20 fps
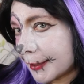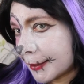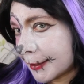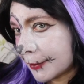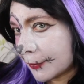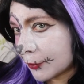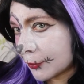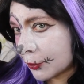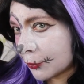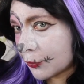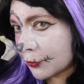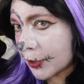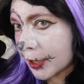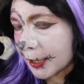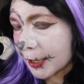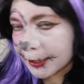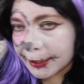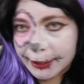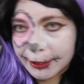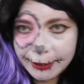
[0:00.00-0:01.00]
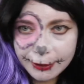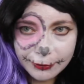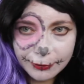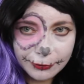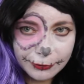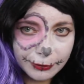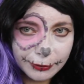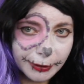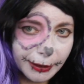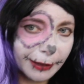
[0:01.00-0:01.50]
this looks quite
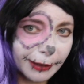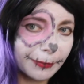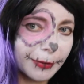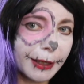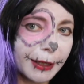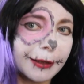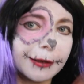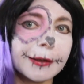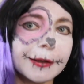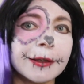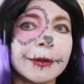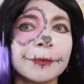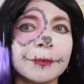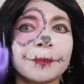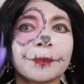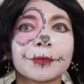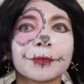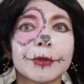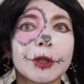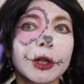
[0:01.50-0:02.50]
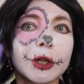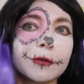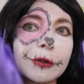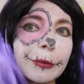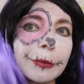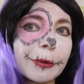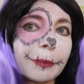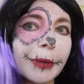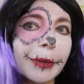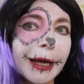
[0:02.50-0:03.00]
cute I mean not
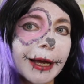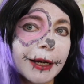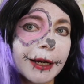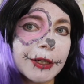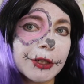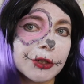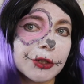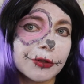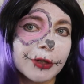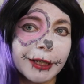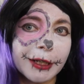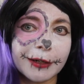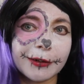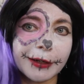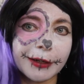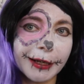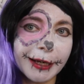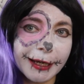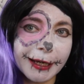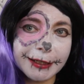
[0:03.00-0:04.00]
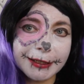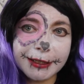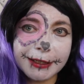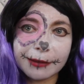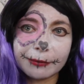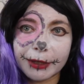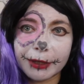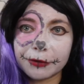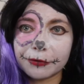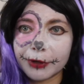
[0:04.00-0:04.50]
from the back because you clearly can't see
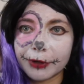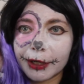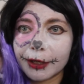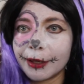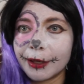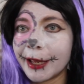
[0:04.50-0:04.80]
my real